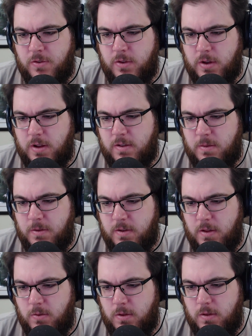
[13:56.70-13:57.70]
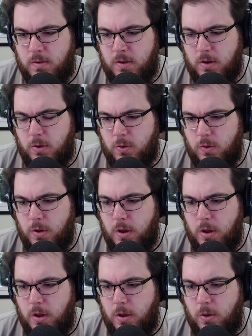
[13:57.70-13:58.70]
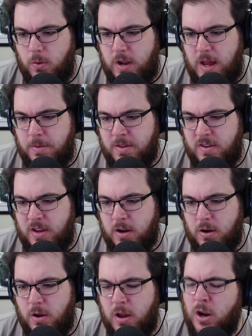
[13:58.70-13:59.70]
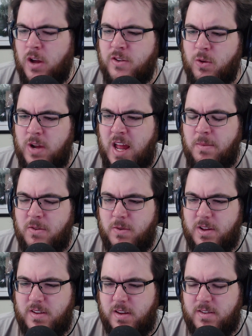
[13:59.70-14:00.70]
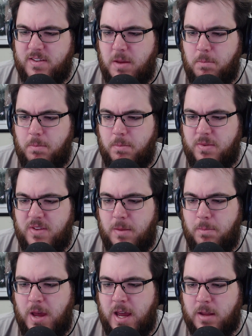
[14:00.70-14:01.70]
looking at some of this other one. So what happens here? And also, what happens when it says setback